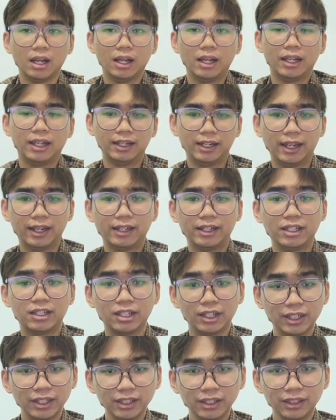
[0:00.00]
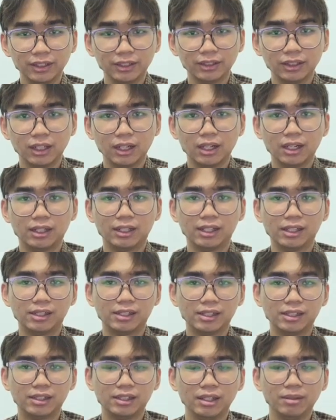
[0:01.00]
In addition, the
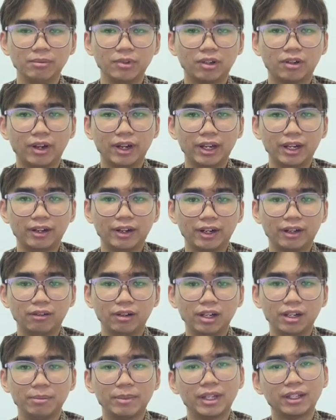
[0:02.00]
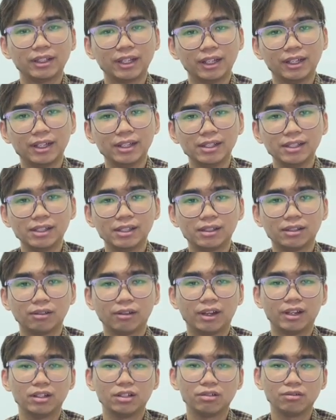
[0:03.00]
system requires regular maintenance
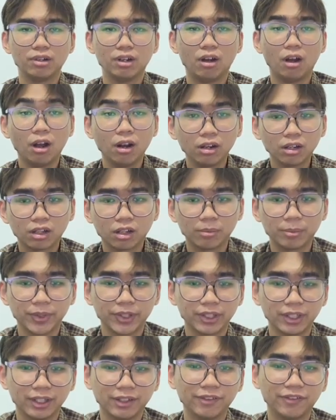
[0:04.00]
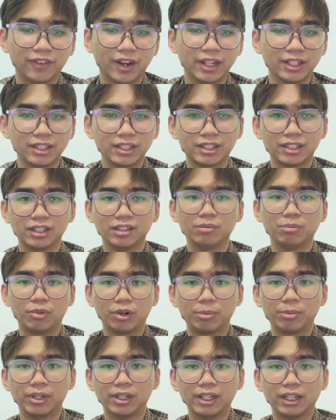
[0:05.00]
to ensure all components function
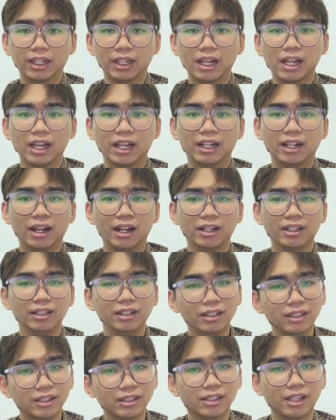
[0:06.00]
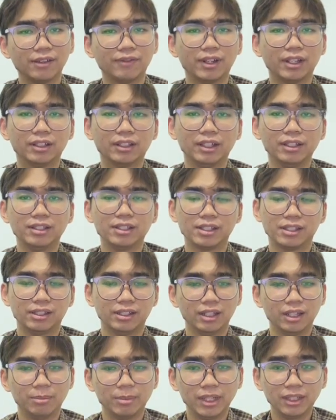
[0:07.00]
properly. Another disadvantage is
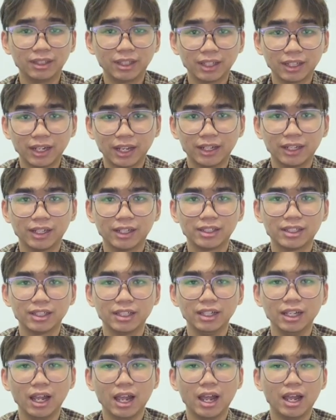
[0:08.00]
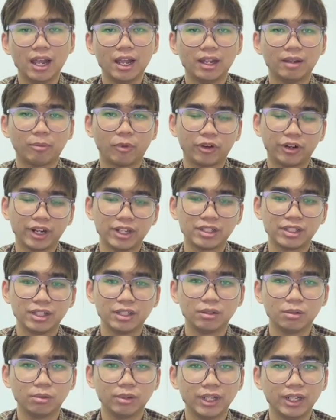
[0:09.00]
limited energy
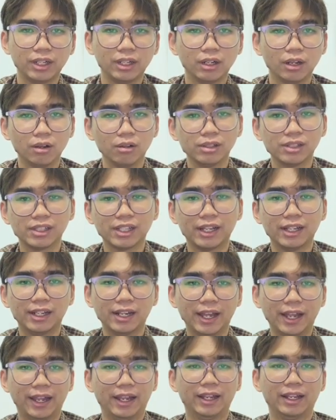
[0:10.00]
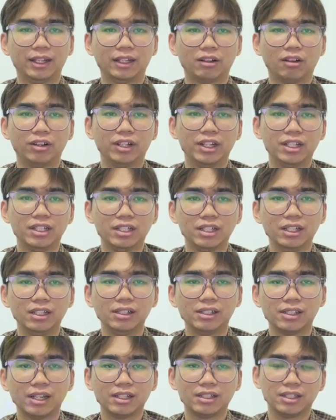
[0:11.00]
production during low sunlight
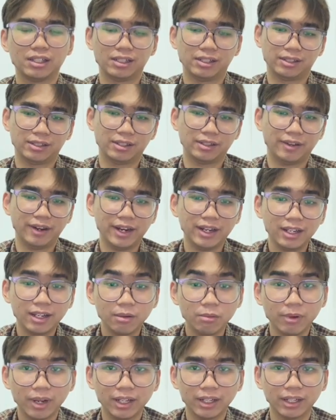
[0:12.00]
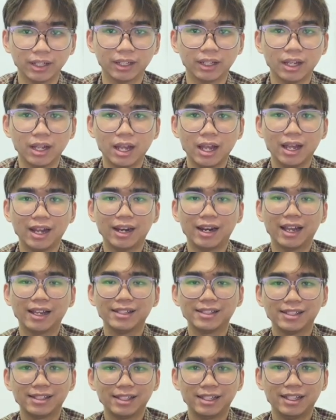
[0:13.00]
conditions such as rainy weather.
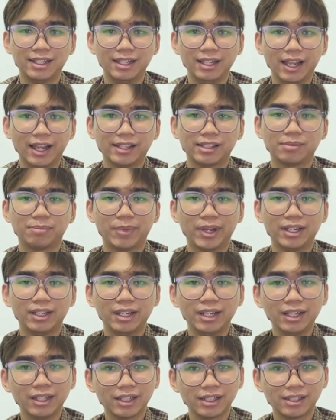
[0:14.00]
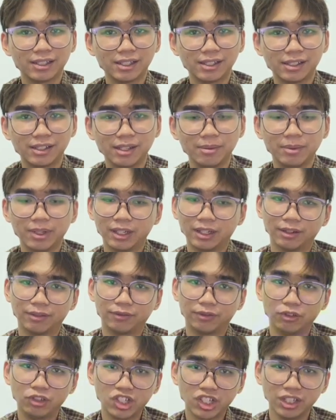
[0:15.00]
Lastly, expanding the system in the
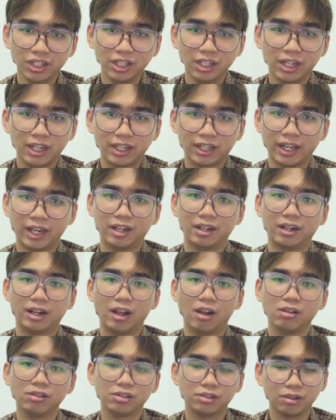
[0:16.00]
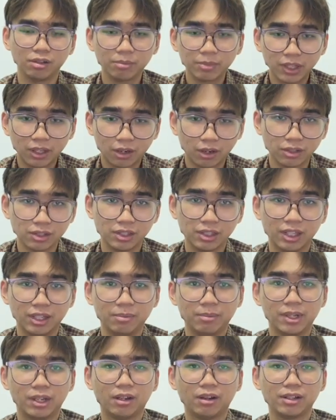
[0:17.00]
future can also be
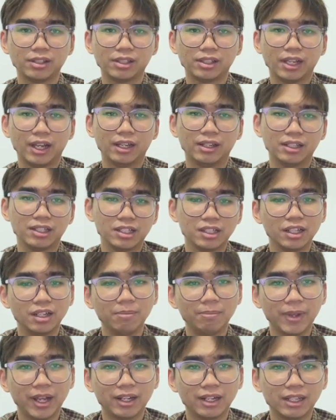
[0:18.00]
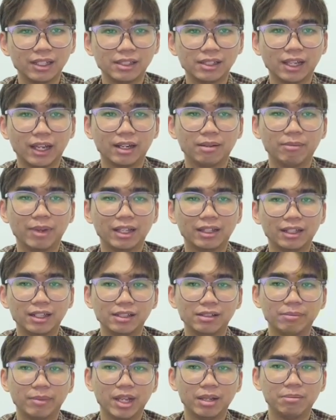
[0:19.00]
costly because additional panels and
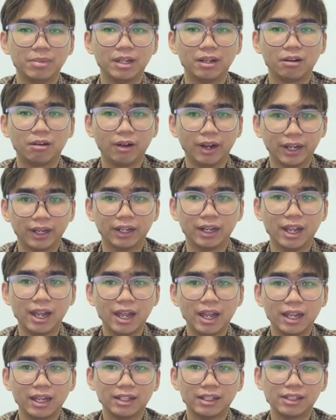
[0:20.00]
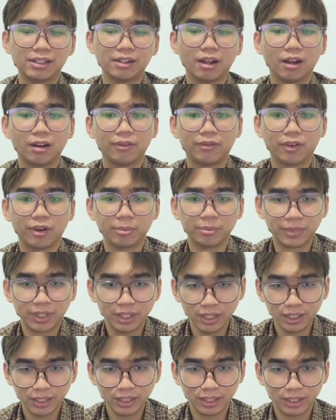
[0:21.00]
batteries may be required. This is all from me.
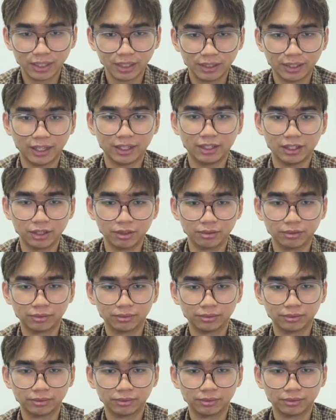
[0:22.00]
Thank you.